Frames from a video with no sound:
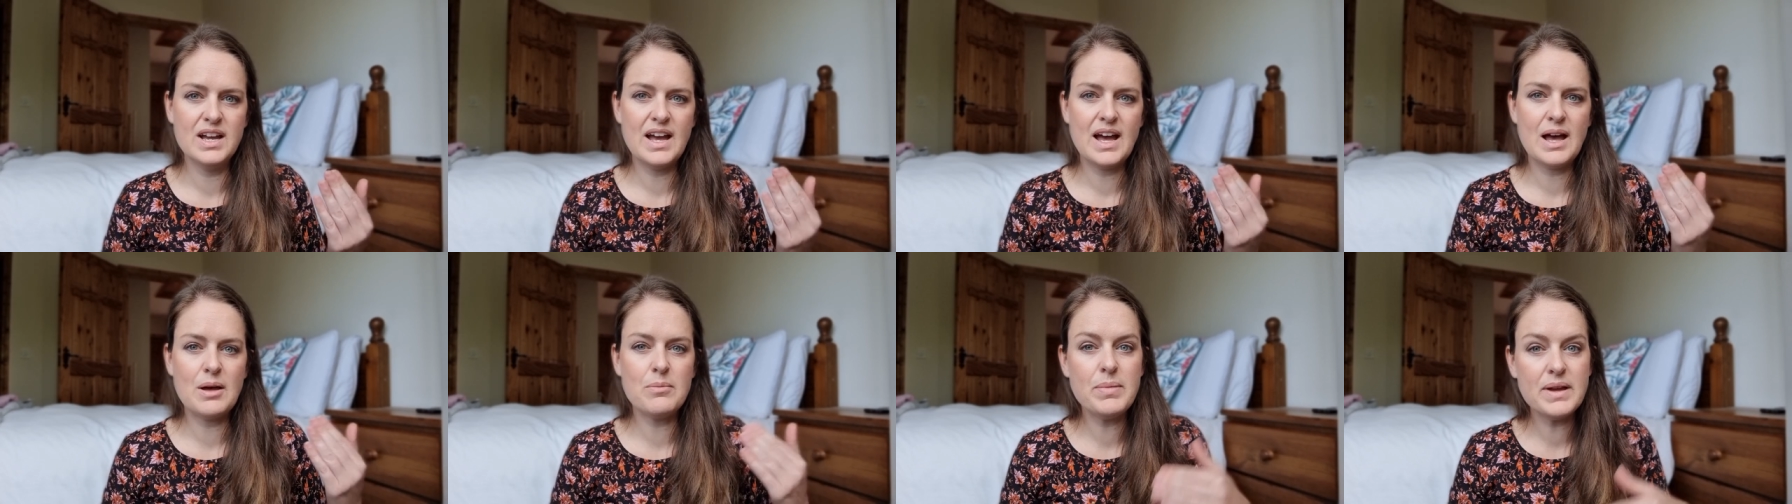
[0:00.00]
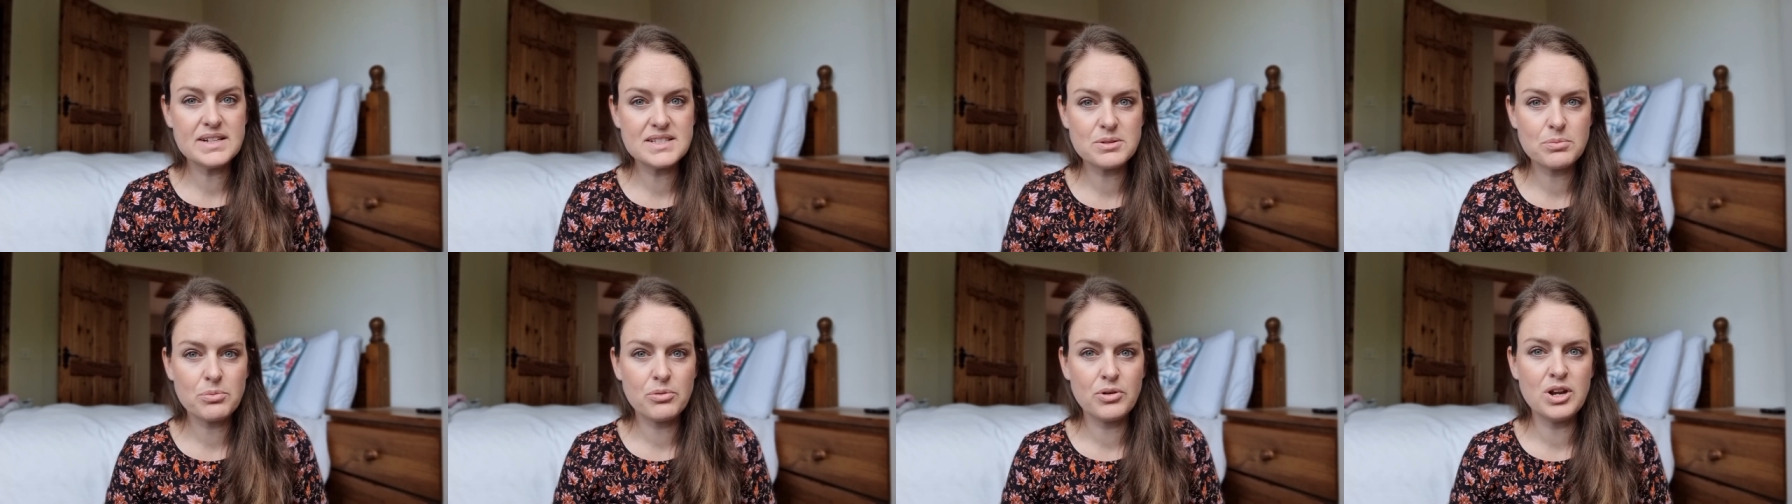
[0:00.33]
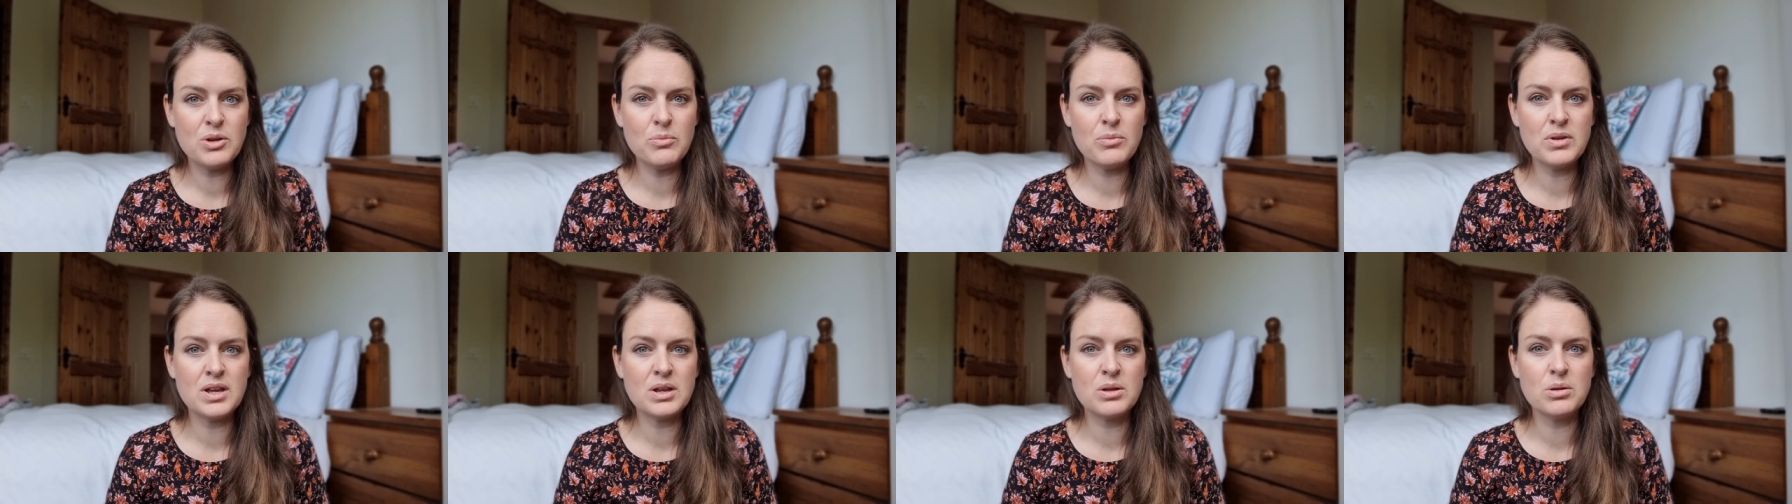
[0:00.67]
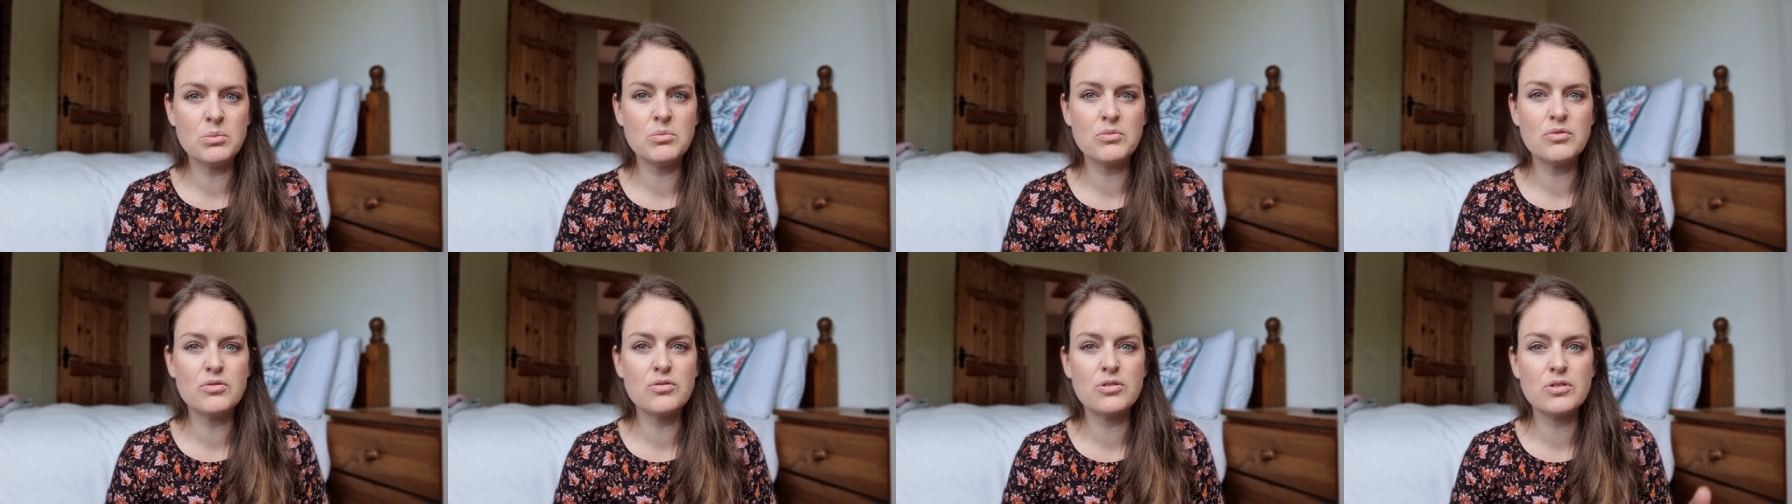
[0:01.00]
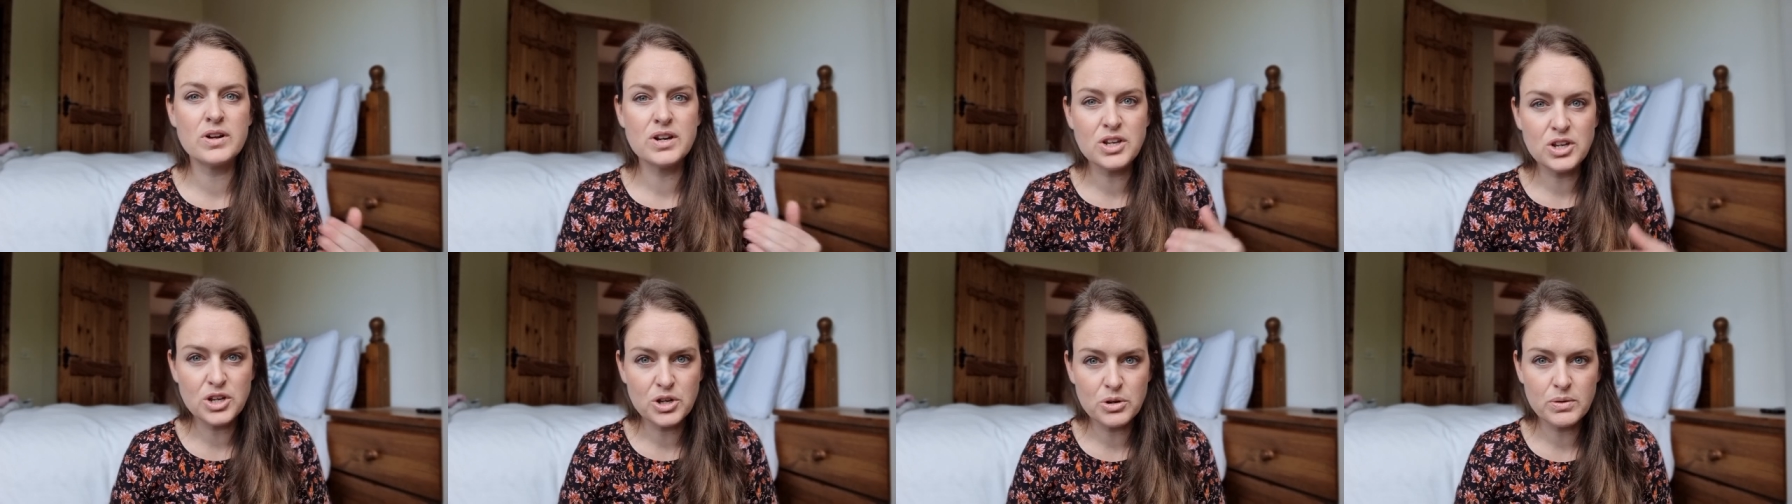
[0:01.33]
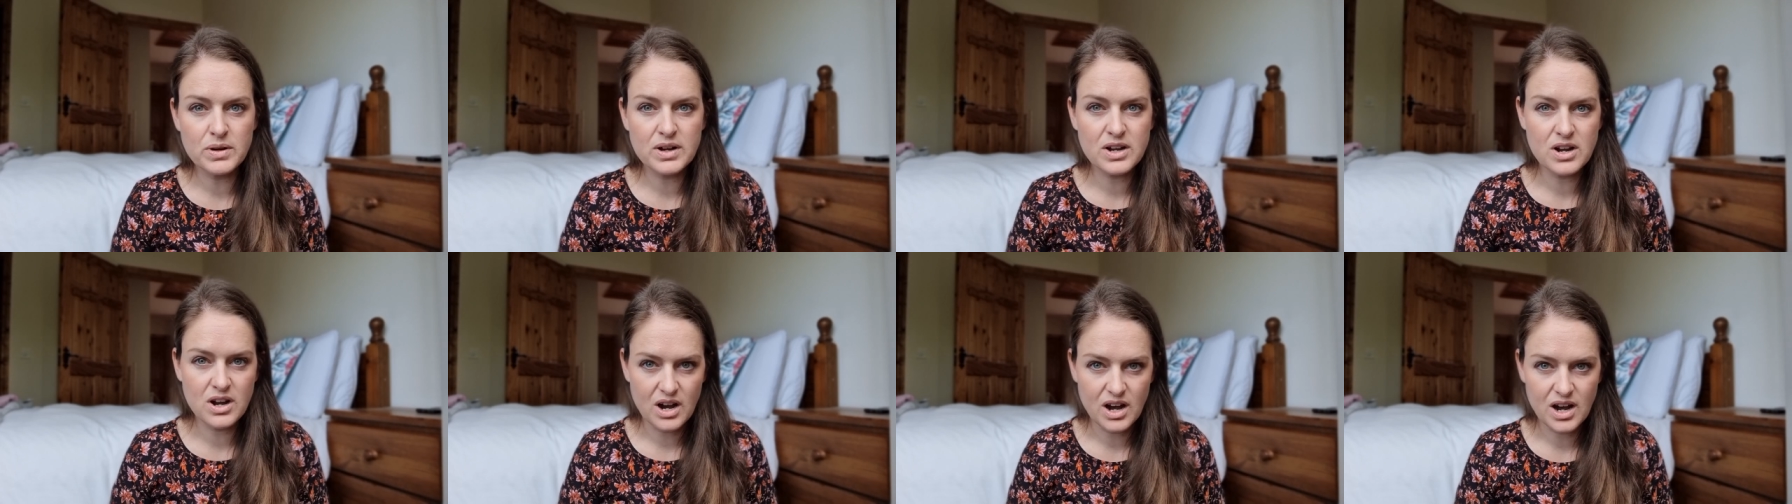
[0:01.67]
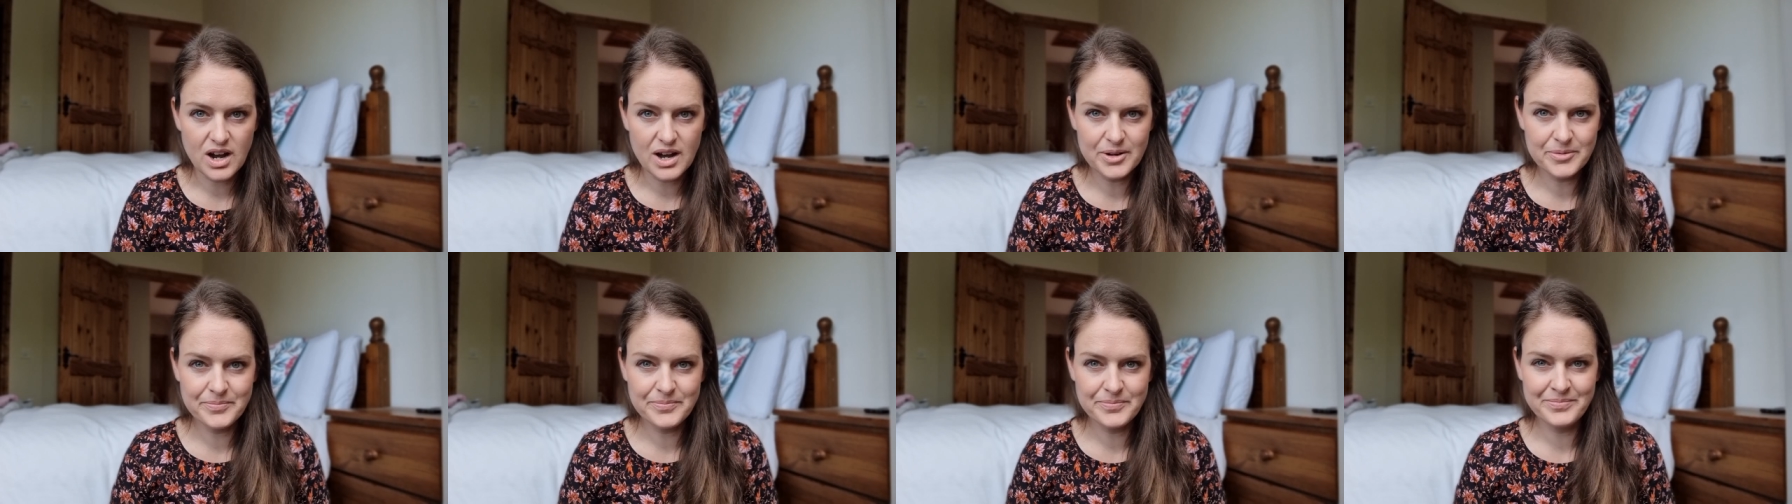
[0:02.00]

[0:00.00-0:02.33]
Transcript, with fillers: a better premium for a newer car.